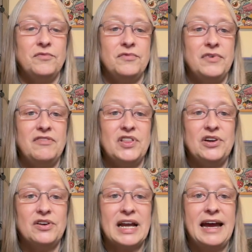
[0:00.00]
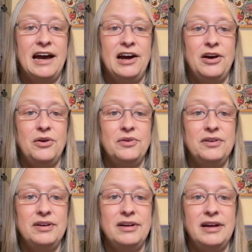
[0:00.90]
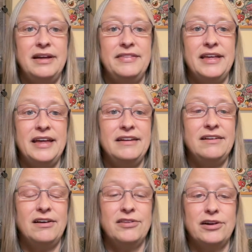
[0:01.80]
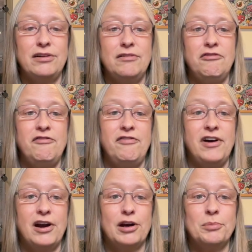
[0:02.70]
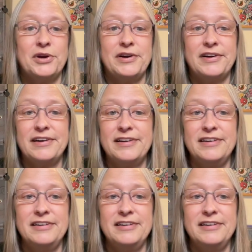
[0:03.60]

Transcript: We have a little cow and then a little farmer.